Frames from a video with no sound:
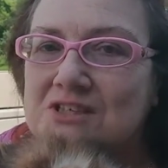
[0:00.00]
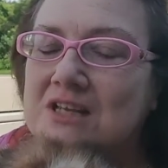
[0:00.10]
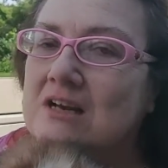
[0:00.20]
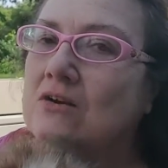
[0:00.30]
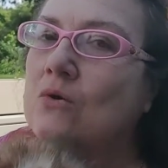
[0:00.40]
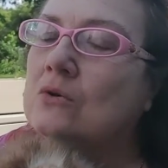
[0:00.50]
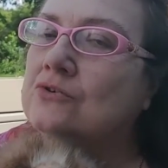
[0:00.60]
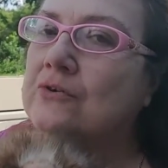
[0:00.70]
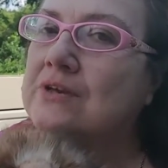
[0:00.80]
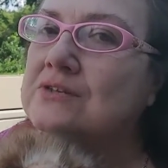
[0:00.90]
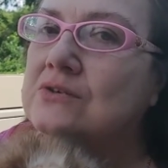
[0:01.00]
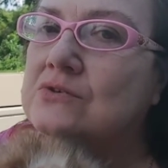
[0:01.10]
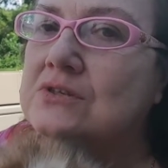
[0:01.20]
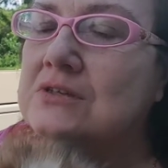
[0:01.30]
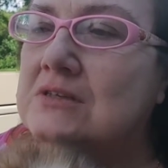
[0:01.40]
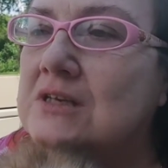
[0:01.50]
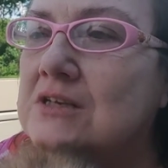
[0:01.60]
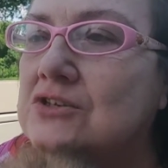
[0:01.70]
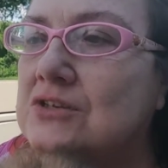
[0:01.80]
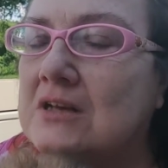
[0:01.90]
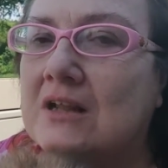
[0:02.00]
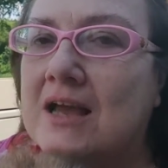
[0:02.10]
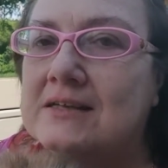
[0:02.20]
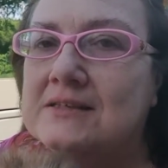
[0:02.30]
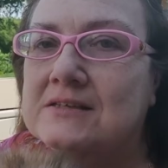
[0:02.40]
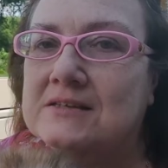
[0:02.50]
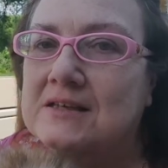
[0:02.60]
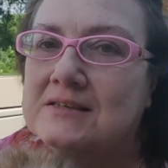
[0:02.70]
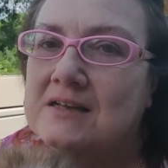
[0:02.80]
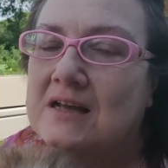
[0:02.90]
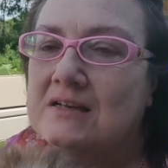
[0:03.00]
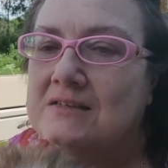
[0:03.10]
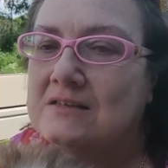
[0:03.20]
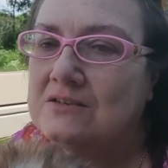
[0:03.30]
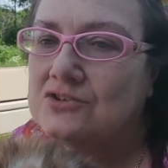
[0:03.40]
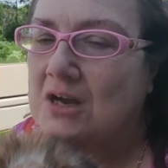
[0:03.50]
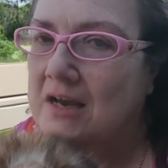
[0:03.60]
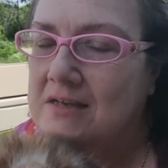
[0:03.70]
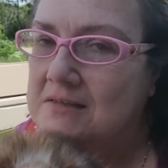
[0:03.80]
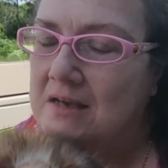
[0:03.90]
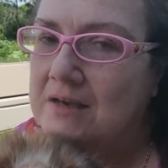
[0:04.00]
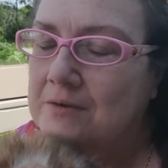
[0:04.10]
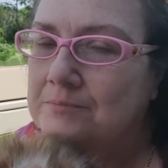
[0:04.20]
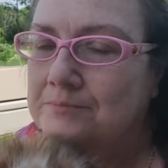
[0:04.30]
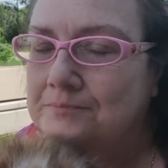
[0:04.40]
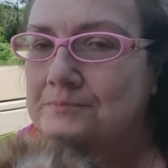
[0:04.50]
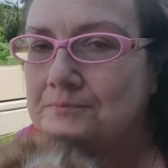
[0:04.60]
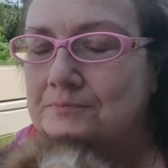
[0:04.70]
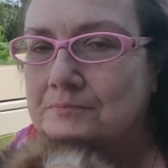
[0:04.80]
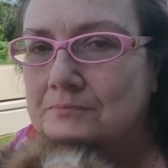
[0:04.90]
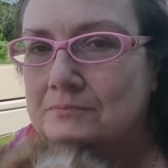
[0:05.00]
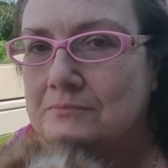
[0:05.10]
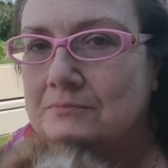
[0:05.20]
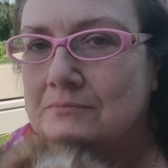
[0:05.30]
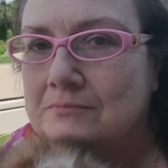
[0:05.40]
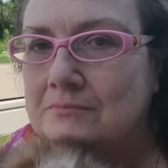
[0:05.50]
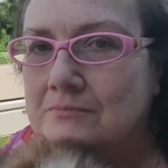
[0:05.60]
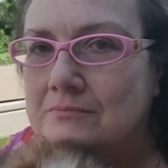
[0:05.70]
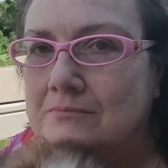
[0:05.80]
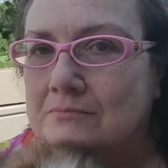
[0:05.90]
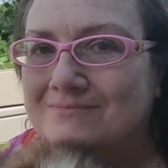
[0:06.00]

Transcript: It's just that uh, old Griz used to teach classes. He's not as shy as I am. Oh, I don't know about that.